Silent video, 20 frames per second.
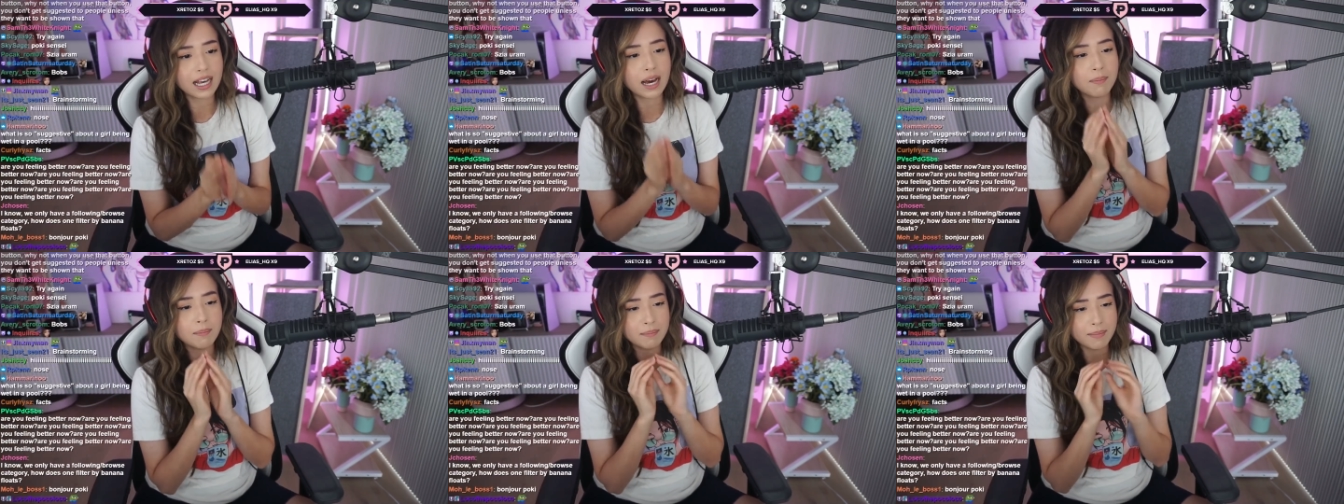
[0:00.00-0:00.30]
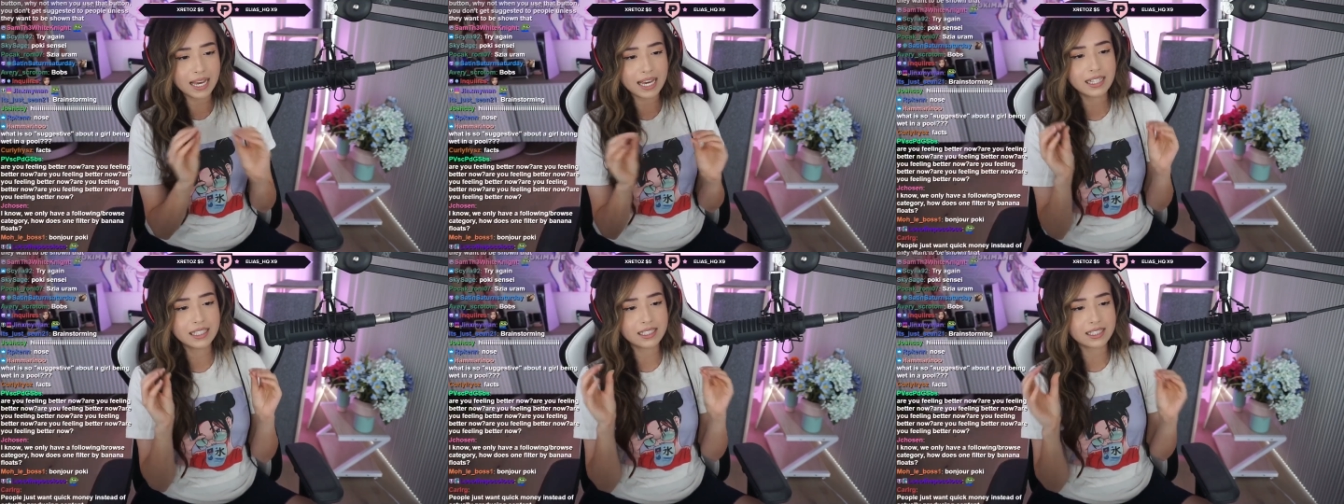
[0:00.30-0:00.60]
that
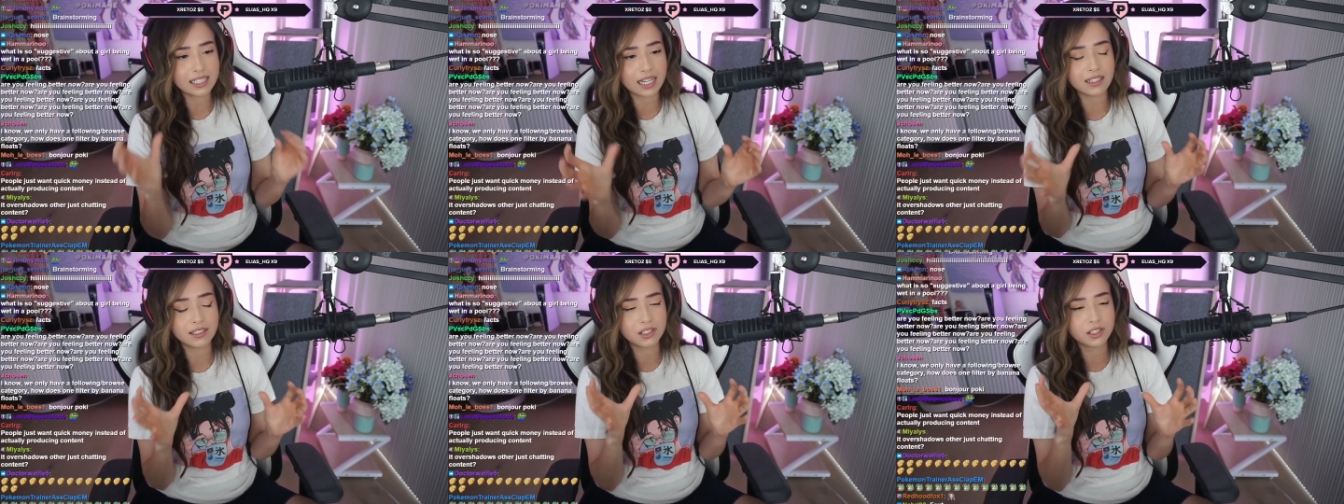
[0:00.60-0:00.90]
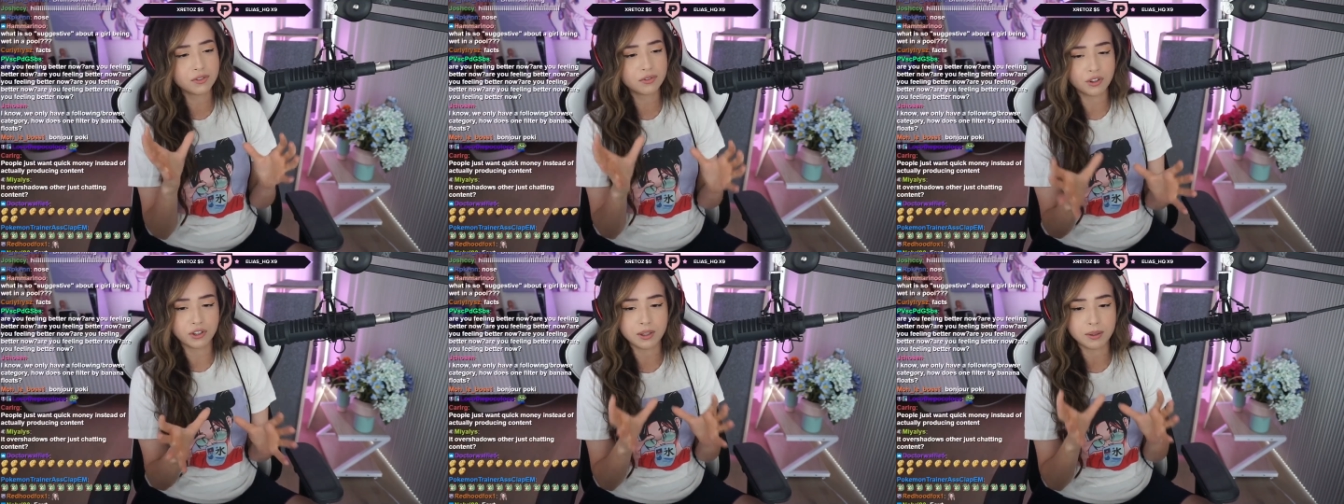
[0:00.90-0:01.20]
makes
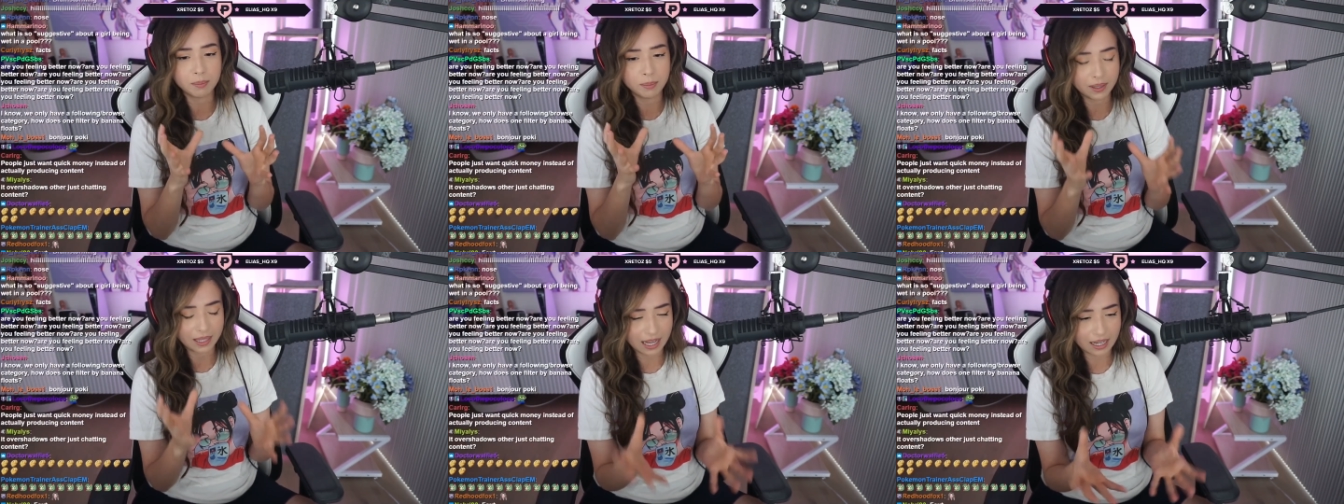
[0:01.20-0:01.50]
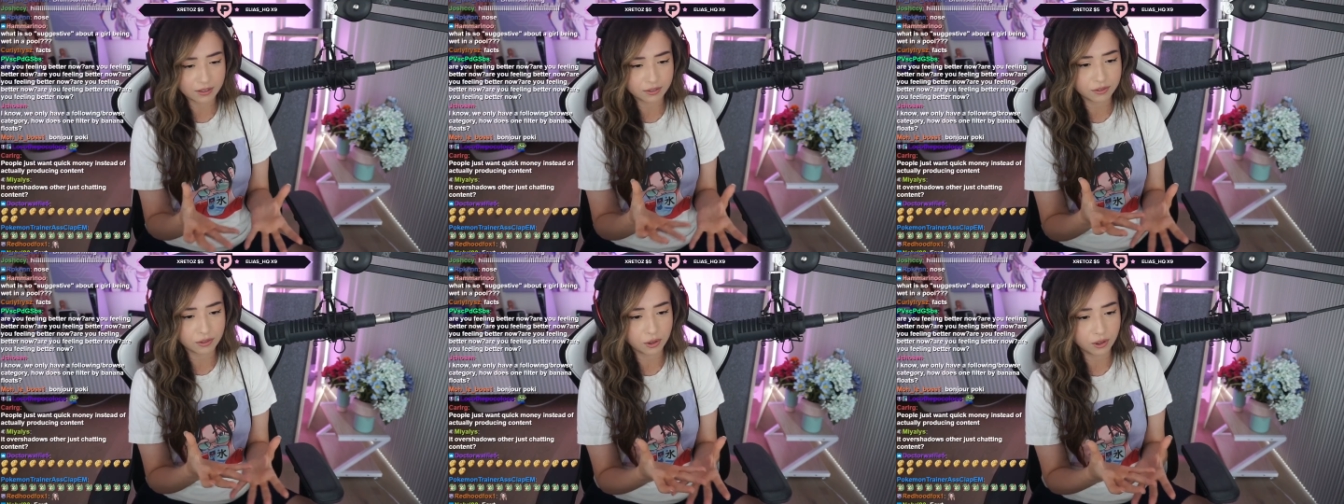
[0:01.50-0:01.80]
sense for the
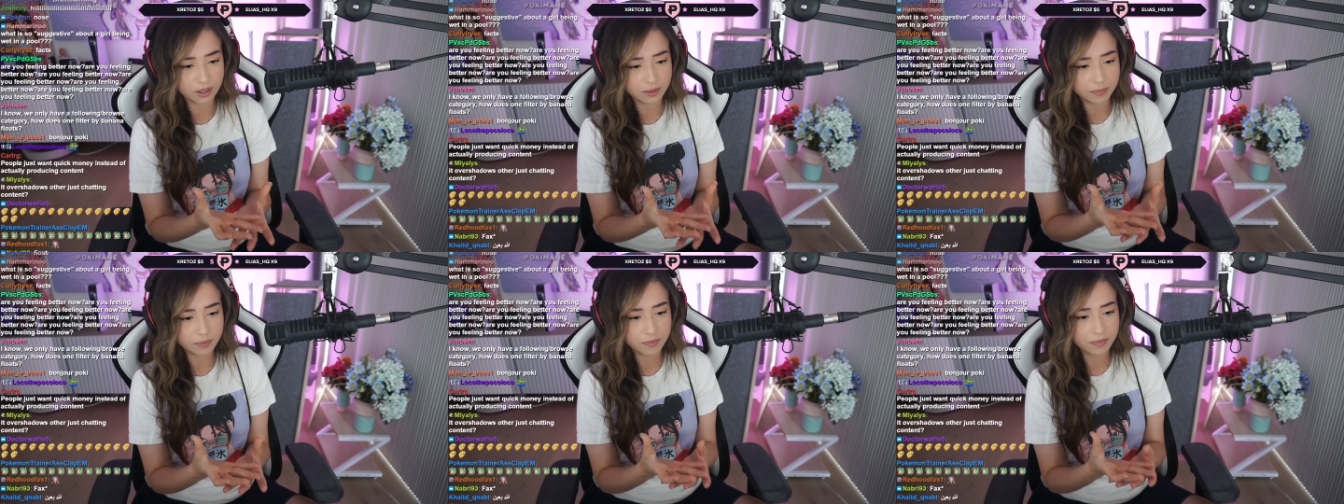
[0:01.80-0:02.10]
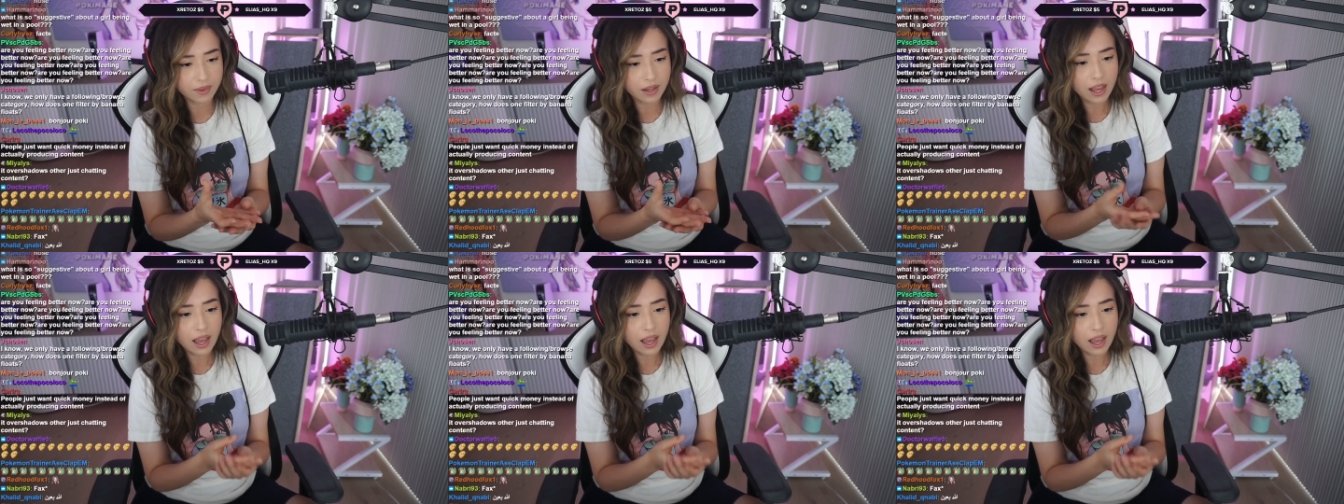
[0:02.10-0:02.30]
platform.